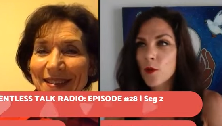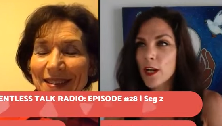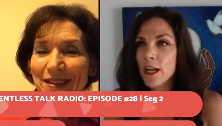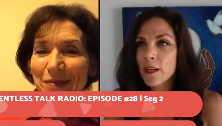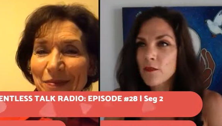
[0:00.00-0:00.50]
Speaker 1: we're
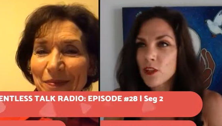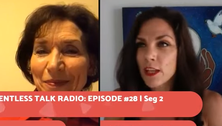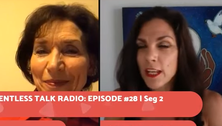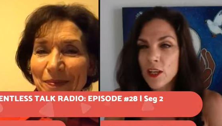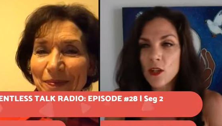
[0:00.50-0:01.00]
kind of
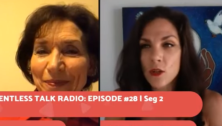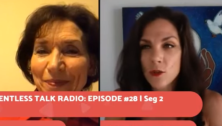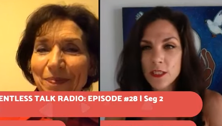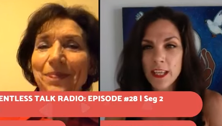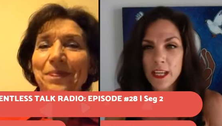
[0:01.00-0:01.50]
getting
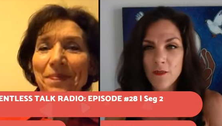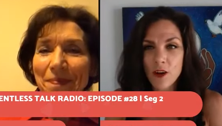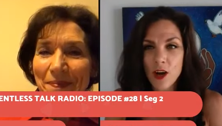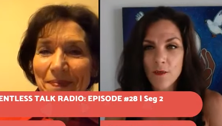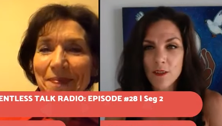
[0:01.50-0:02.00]
close to the end of our
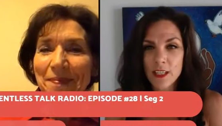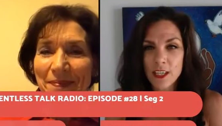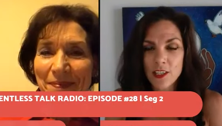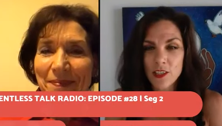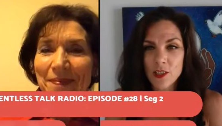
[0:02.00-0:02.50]

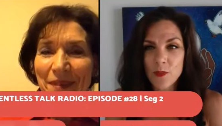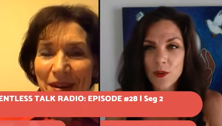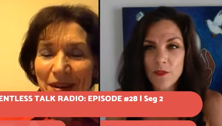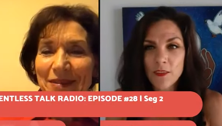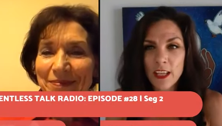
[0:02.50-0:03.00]
conversation. So
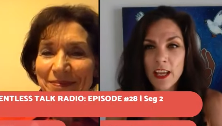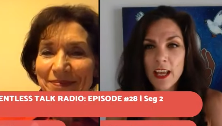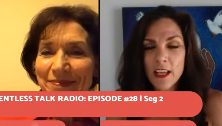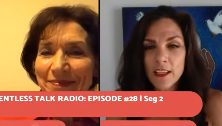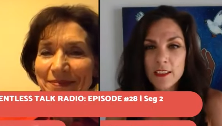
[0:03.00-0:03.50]
briefly,
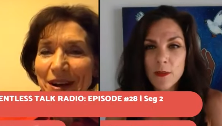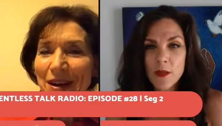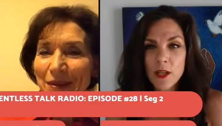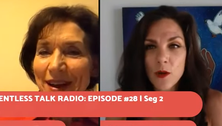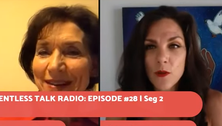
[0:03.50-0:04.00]
just let me
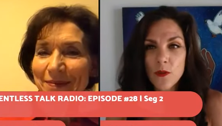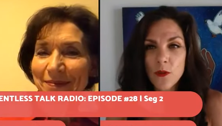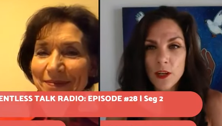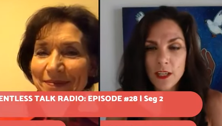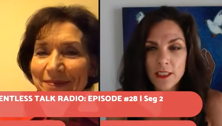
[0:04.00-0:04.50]
know who the
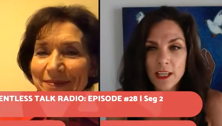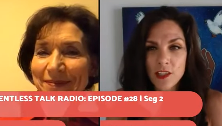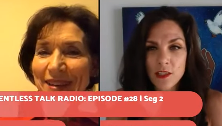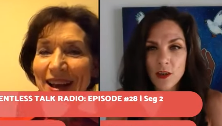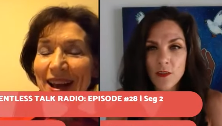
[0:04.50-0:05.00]

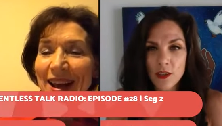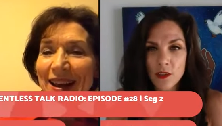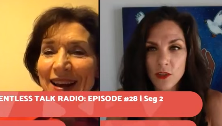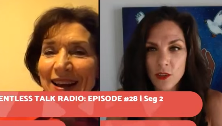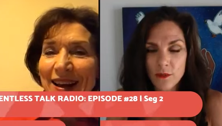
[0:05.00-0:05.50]
organizations are that you
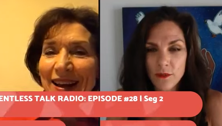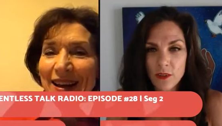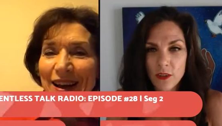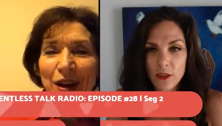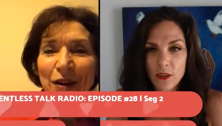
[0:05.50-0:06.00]
serve.
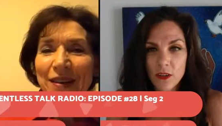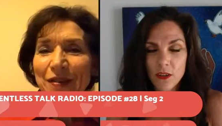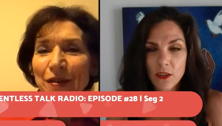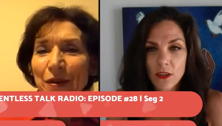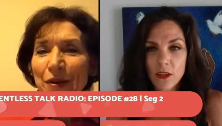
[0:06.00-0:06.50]
Speaker 2: Okay,
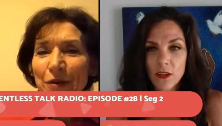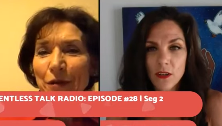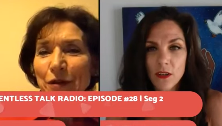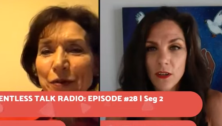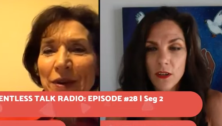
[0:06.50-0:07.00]
so the
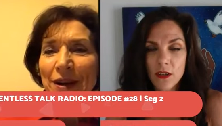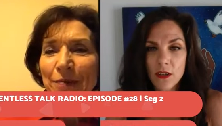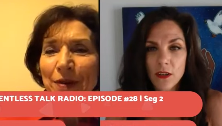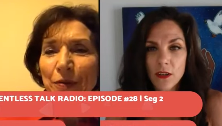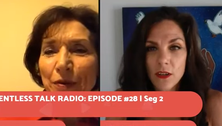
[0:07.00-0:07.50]
first one I've
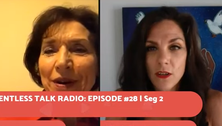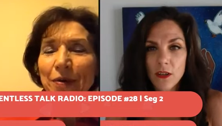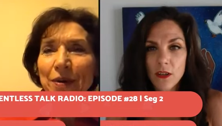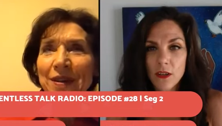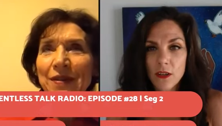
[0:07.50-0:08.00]
been working
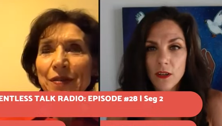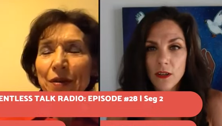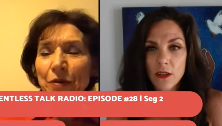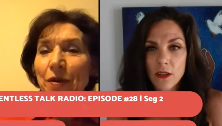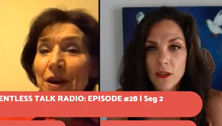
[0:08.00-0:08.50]
with is the
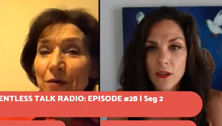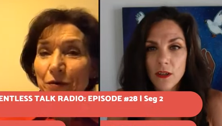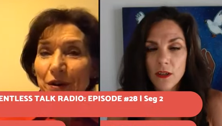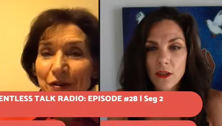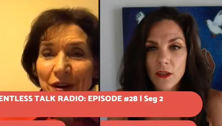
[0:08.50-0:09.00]
Creative
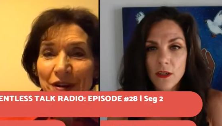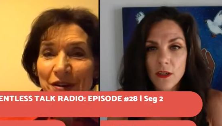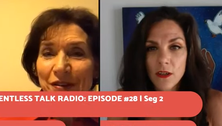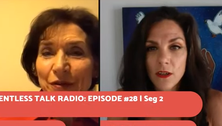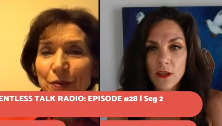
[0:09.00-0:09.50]
Drill
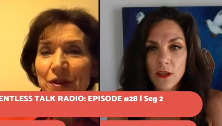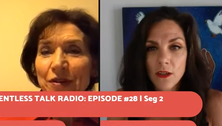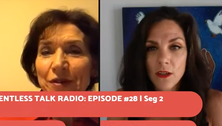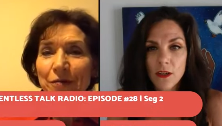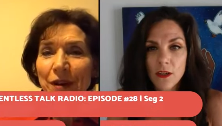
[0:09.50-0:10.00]
Sergeants, which
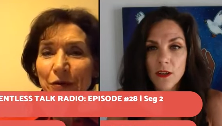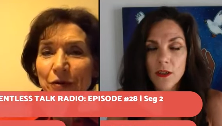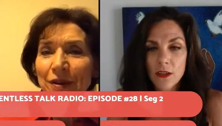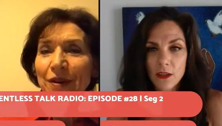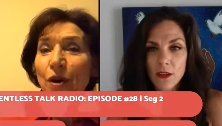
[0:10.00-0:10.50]
is a
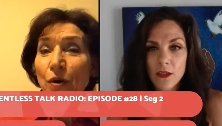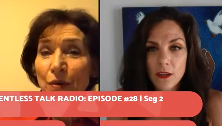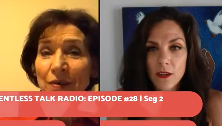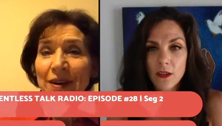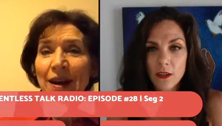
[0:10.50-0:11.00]
veteran
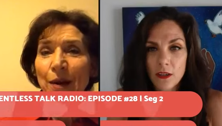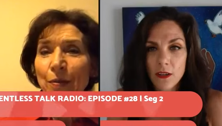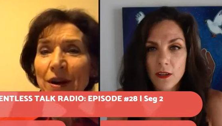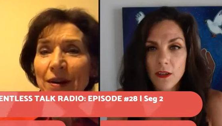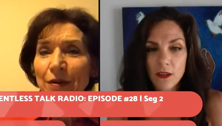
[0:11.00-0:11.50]
owned and
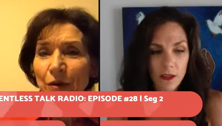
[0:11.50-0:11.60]
operated